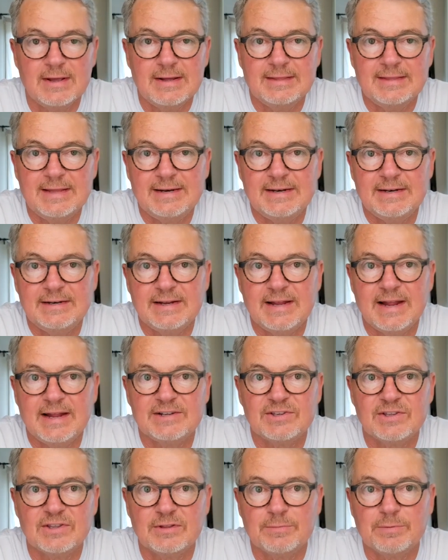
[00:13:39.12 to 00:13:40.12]
That
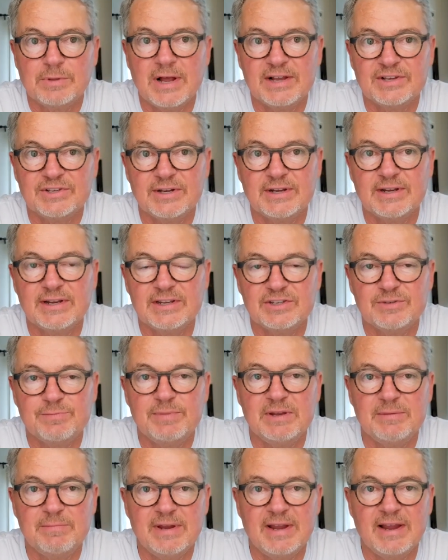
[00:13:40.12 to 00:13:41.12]
indicates that the plastic is
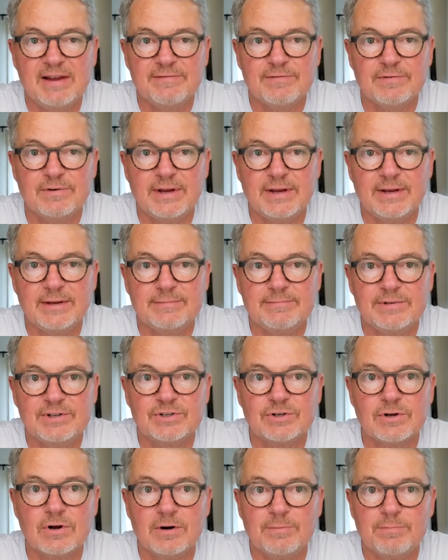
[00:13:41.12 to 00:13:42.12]
BPA free.
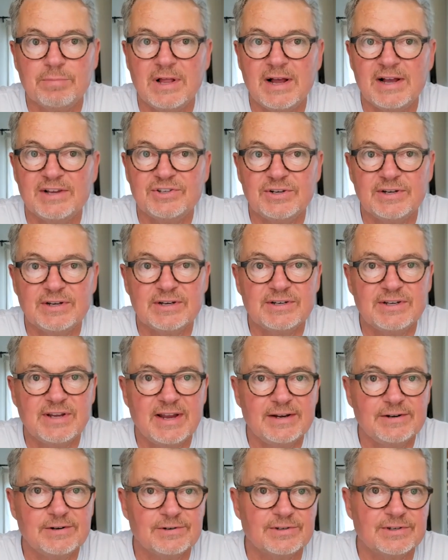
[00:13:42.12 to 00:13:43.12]
Discard plastic
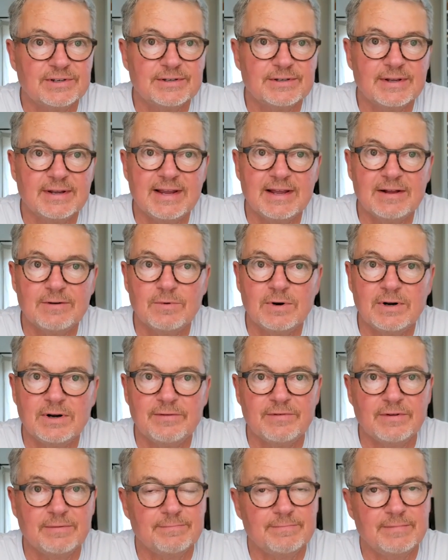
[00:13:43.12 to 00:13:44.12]
containers. Get rid of
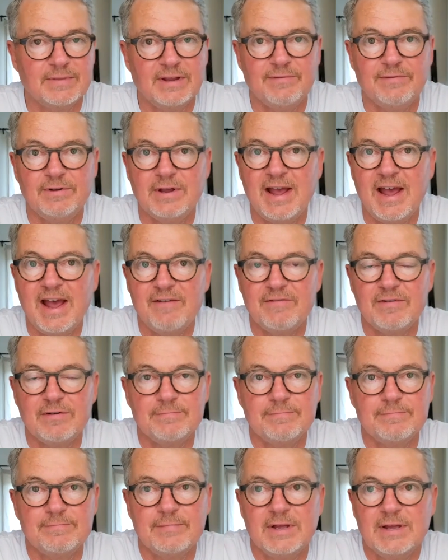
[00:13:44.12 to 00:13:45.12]
them. If you have
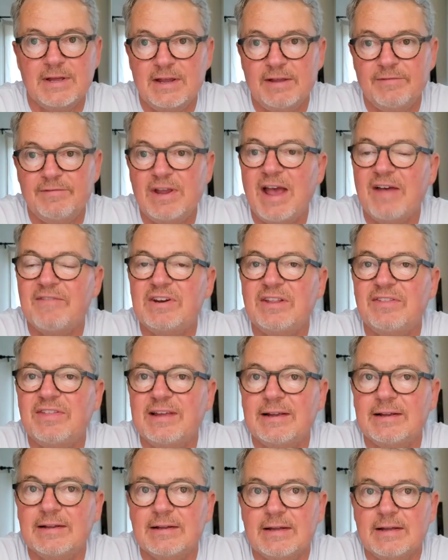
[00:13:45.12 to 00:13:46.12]

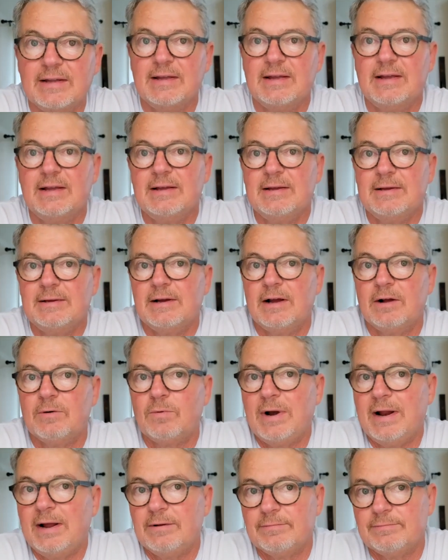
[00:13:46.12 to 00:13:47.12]
anything
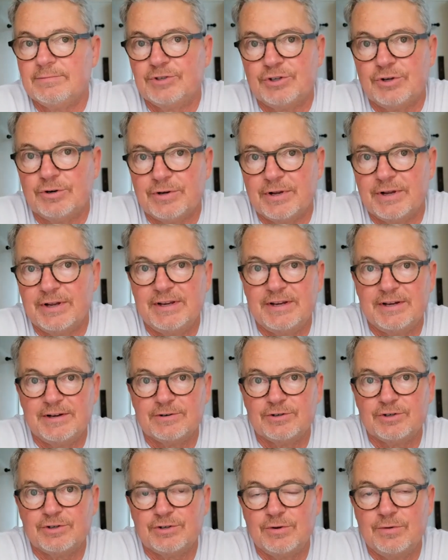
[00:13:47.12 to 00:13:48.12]
around circa
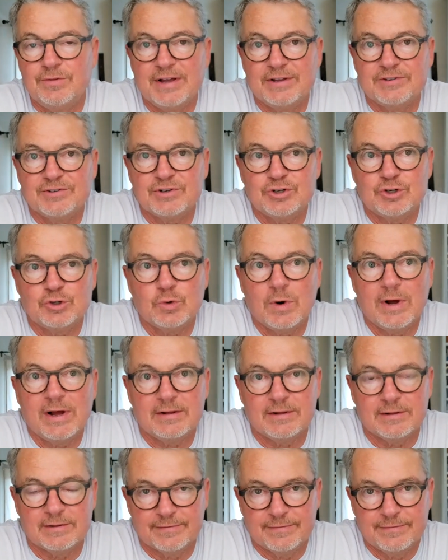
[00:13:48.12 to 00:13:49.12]
year
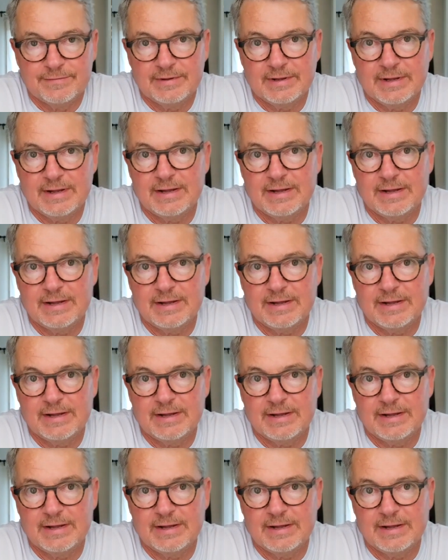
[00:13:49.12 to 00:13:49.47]
2012,